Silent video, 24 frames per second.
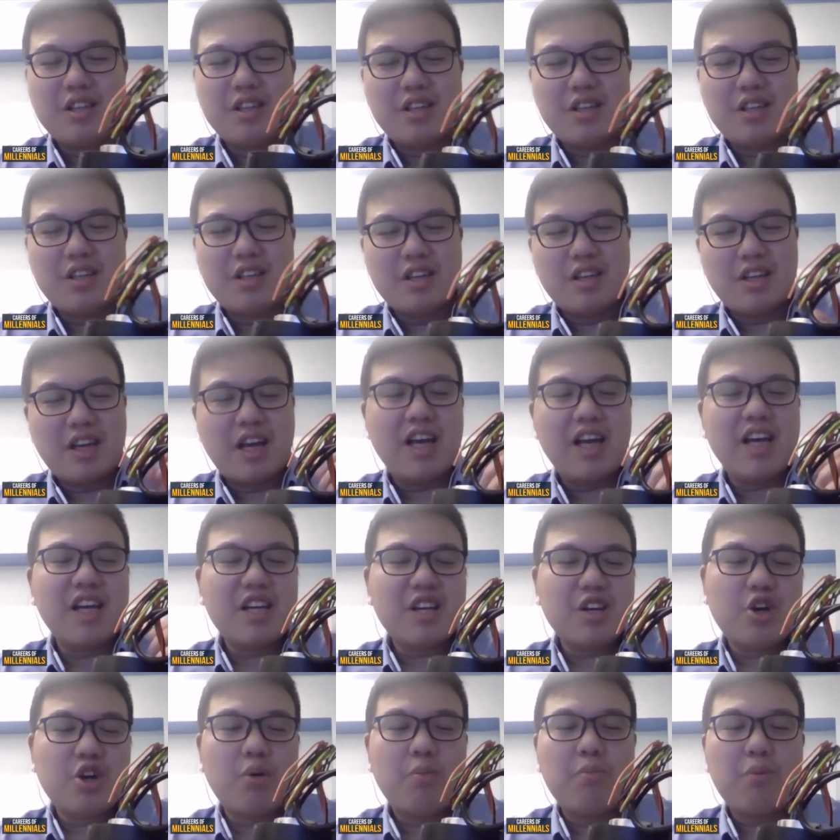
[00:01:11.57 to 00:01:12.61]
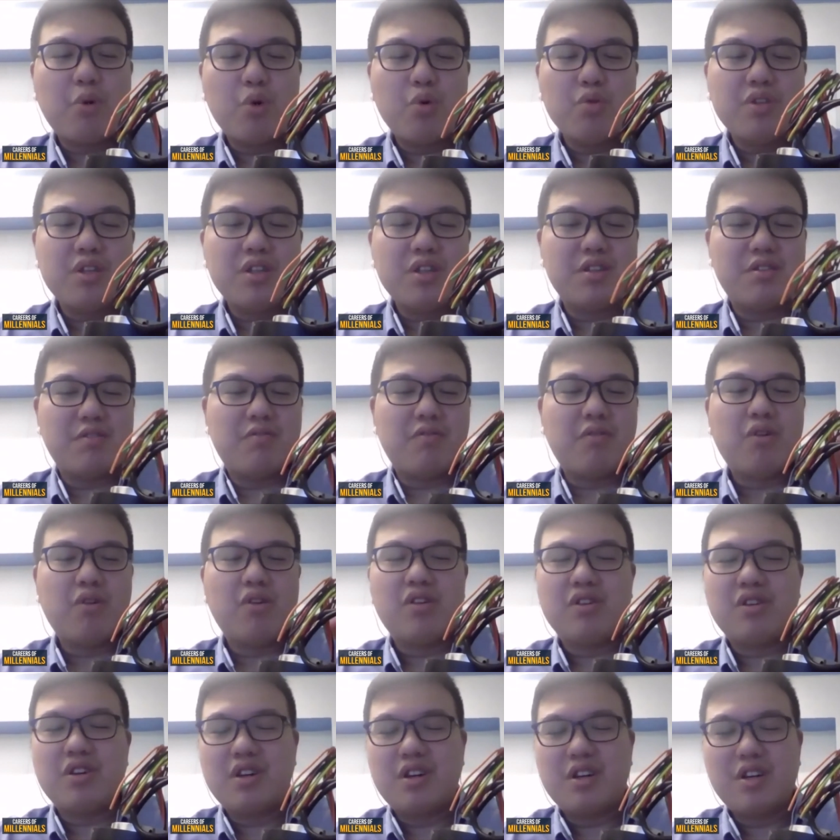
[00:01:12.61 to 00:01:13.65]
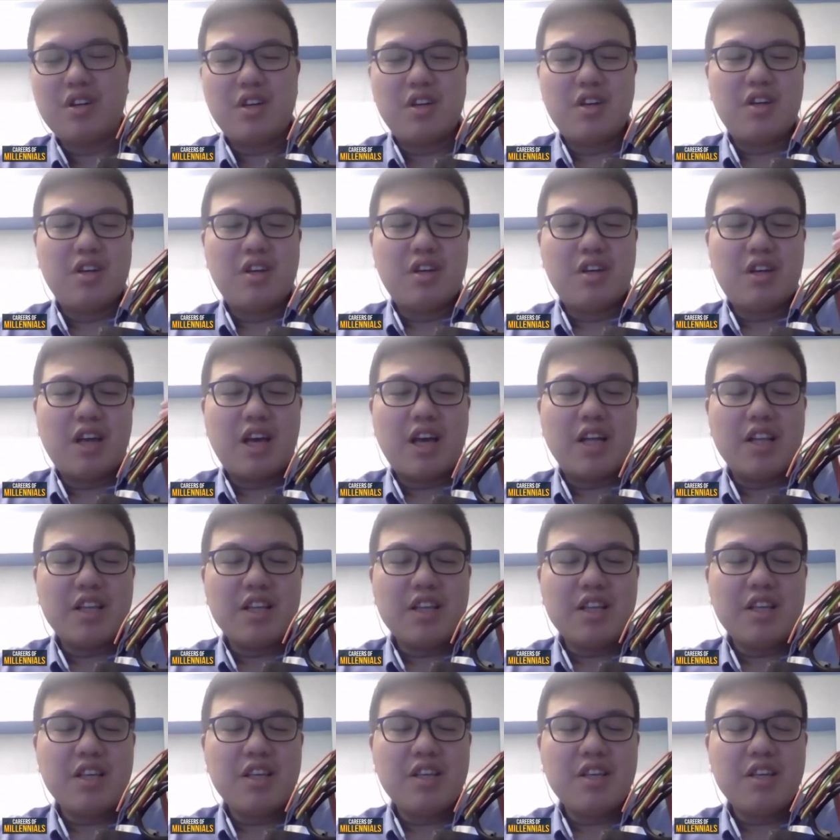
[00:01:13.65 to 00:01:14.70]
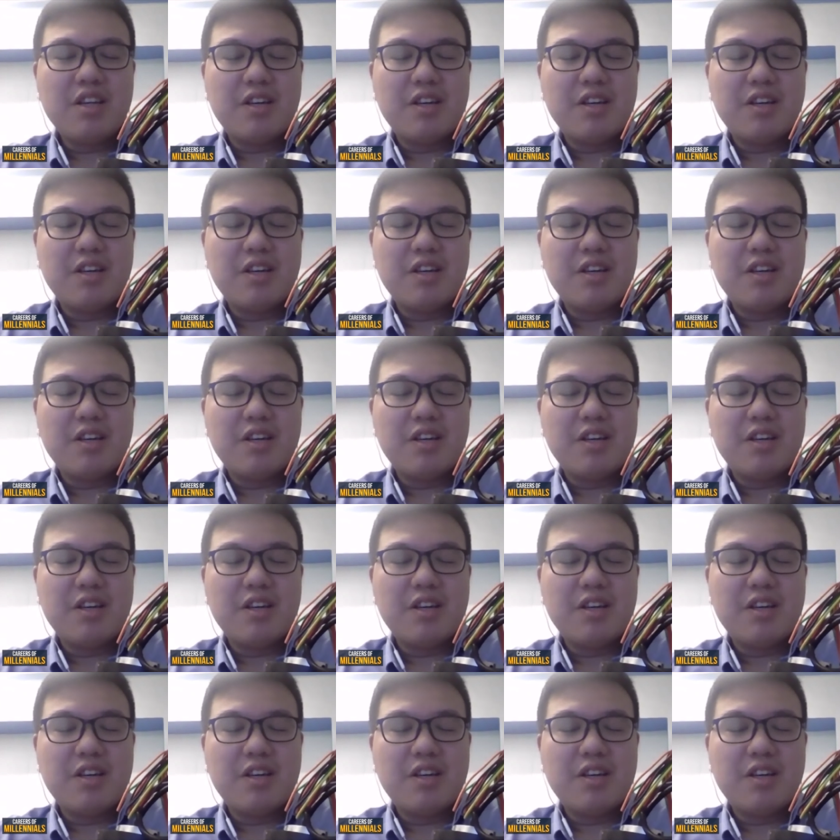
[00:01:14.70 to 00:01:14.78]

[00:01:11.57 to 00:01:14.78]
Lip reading: elegant component for any